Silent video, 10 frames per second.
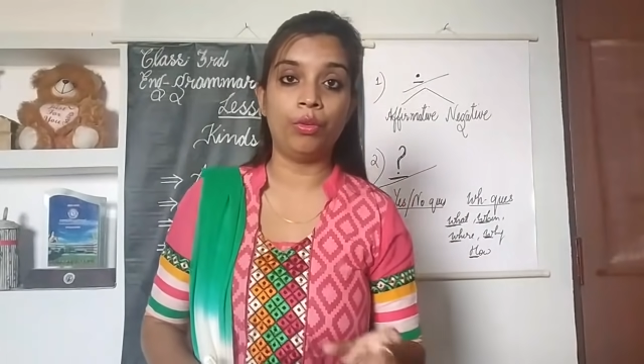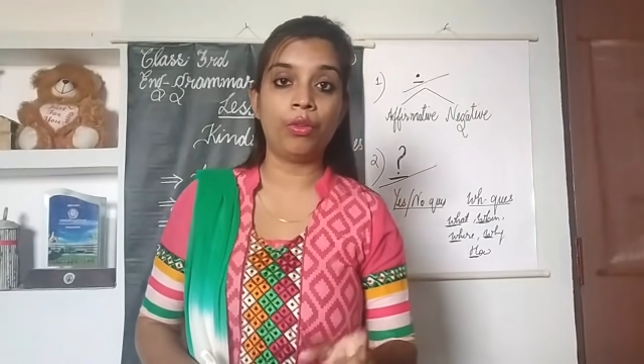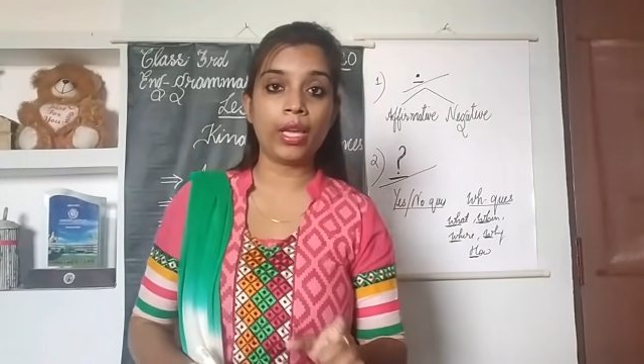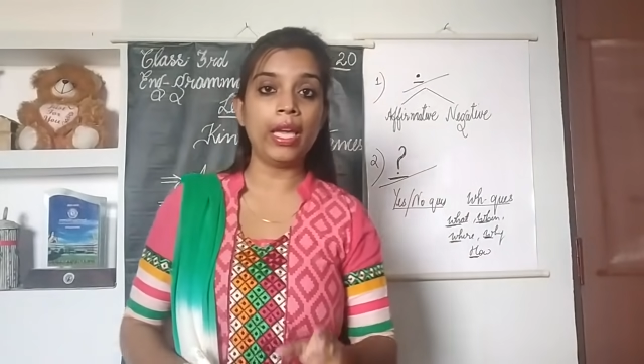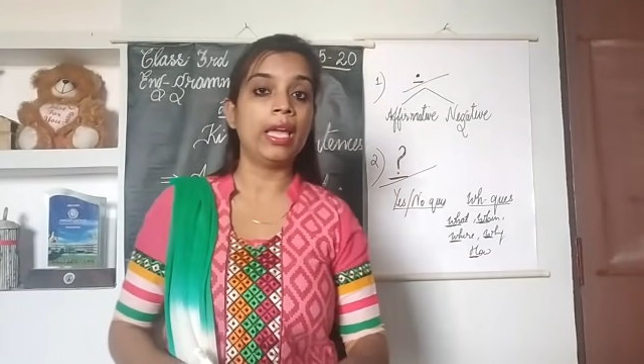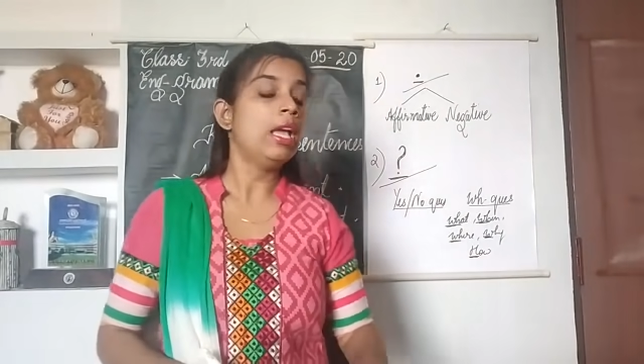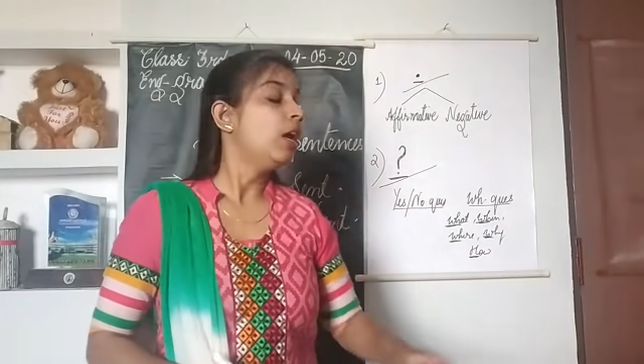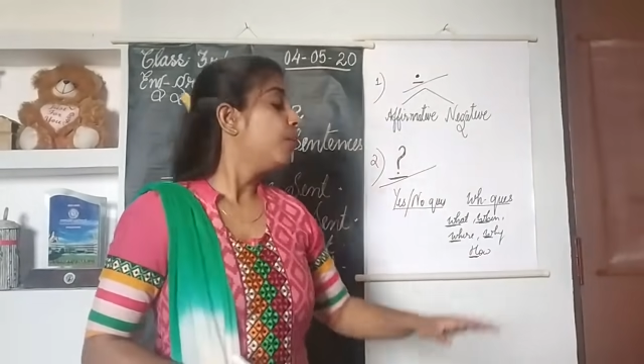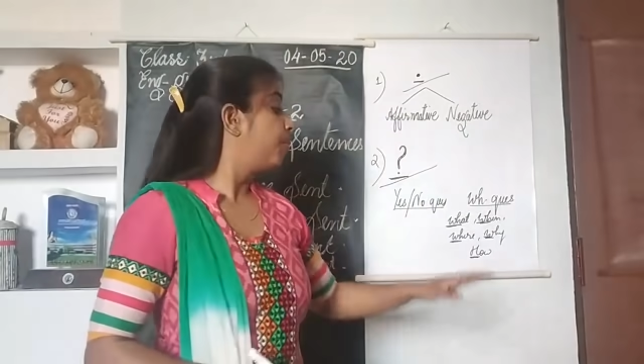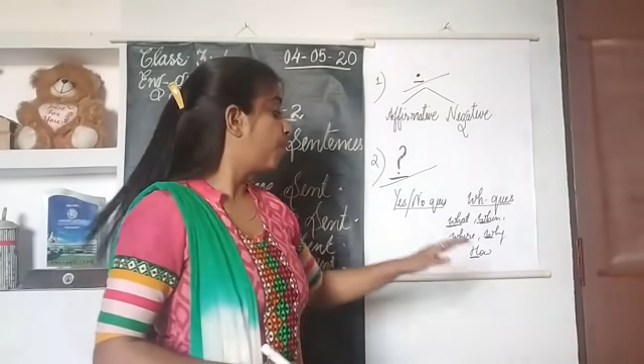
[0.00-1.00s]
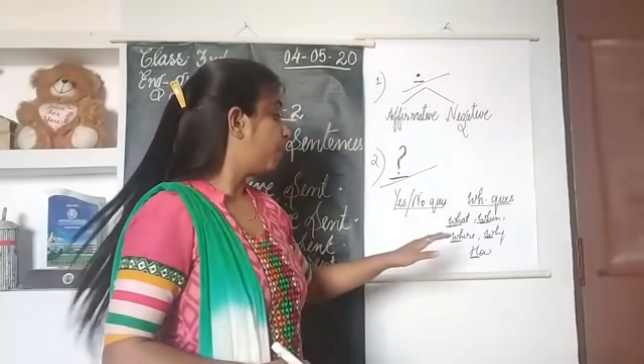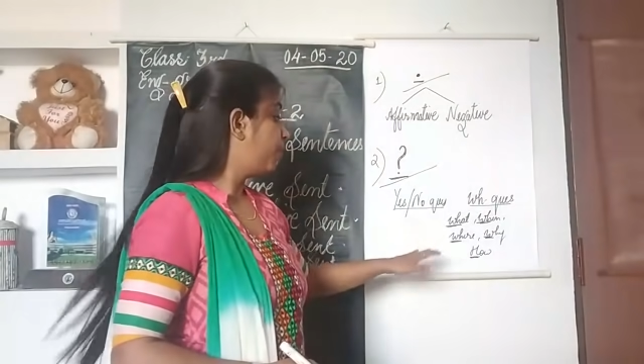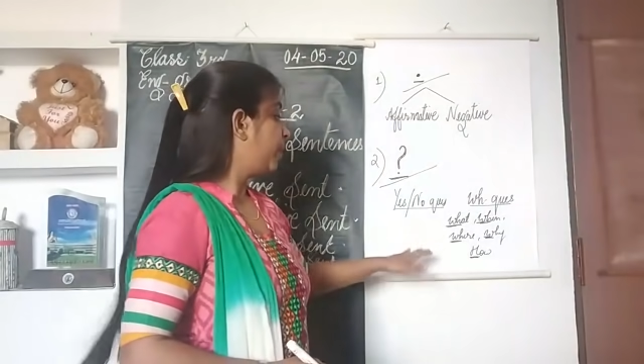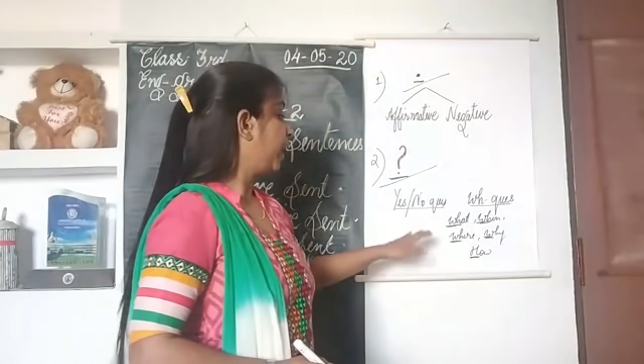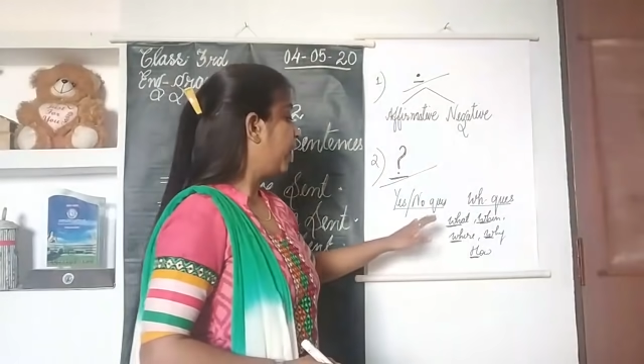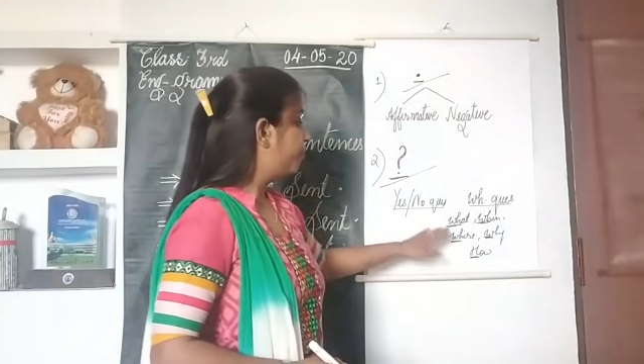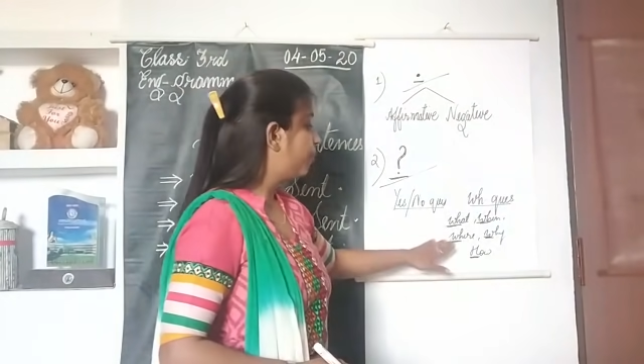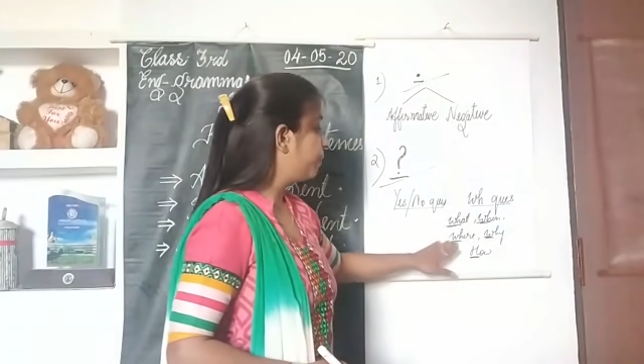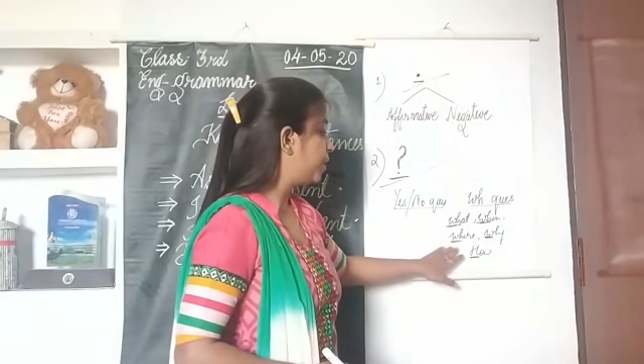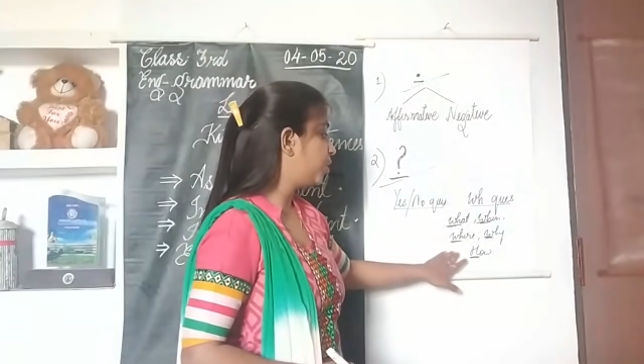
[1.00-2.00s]
Okay, proper
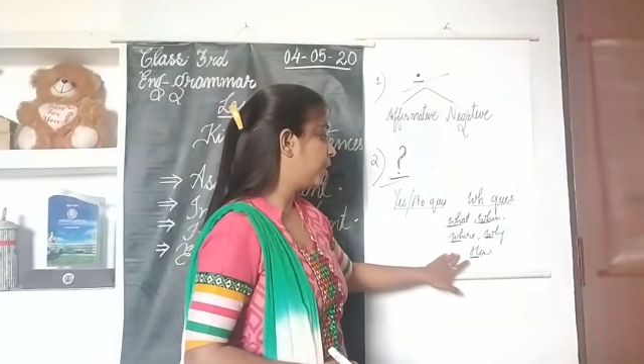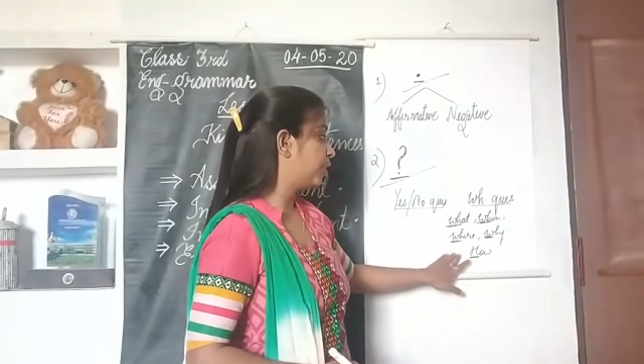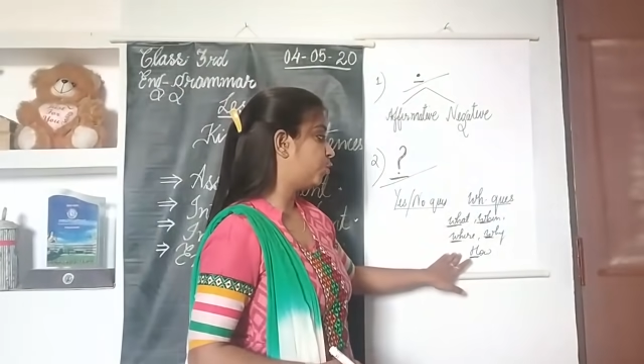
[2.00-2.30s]
information has